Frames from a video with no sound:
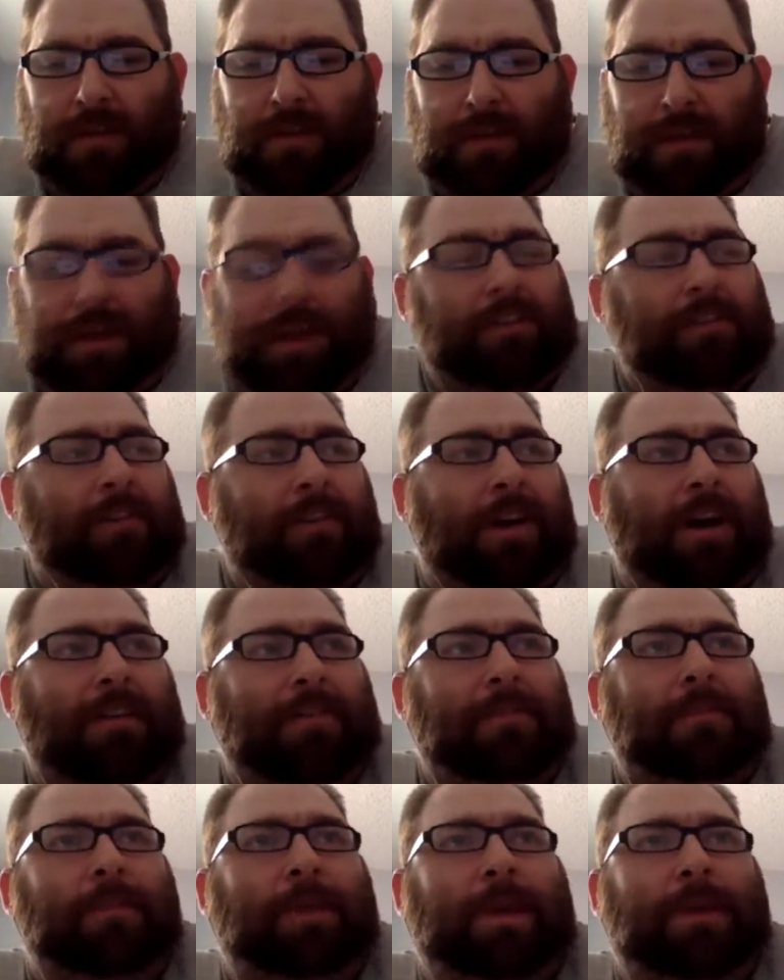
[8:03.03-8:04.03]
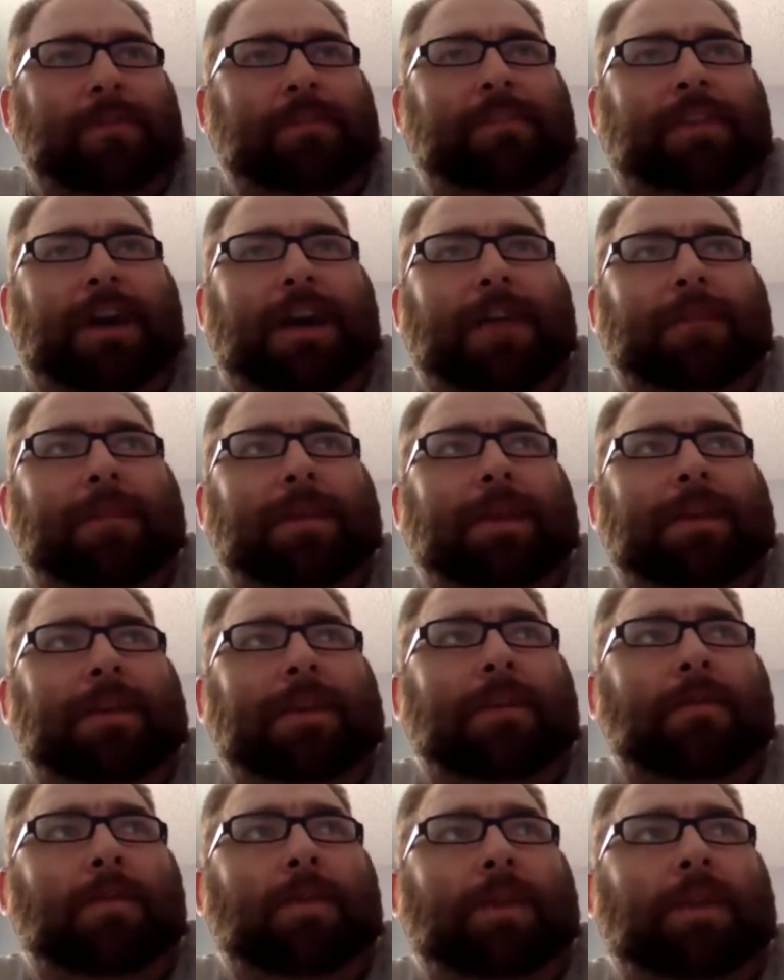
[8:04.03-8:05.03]
The next off the rails topic I
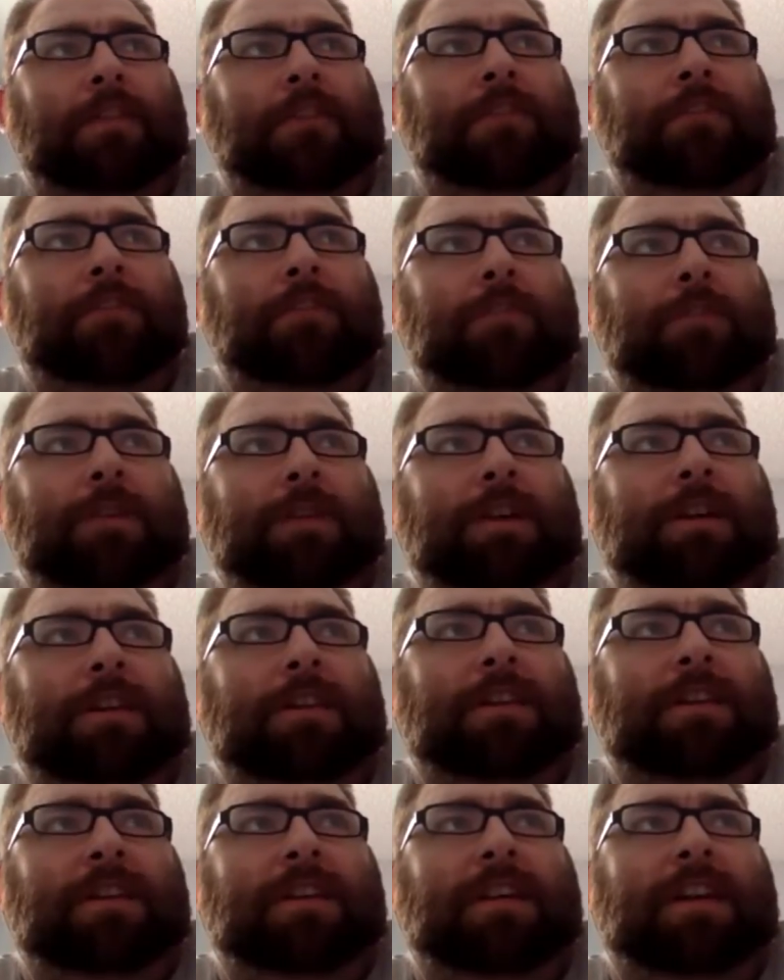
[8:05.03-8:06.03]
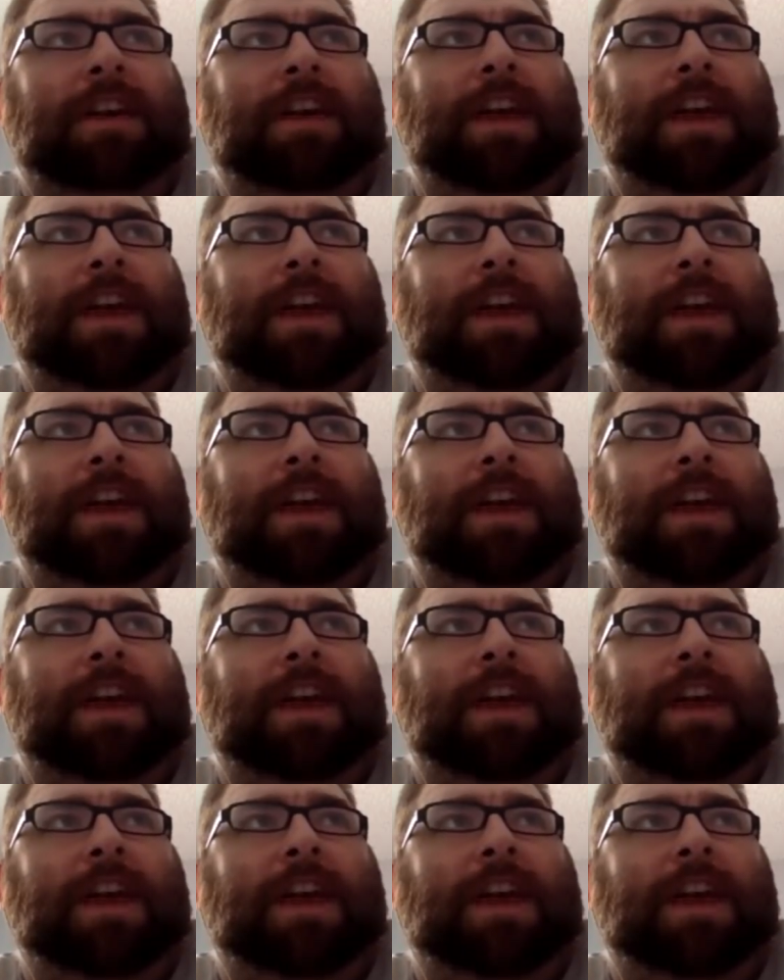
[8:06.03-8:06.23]
think we'll get to in the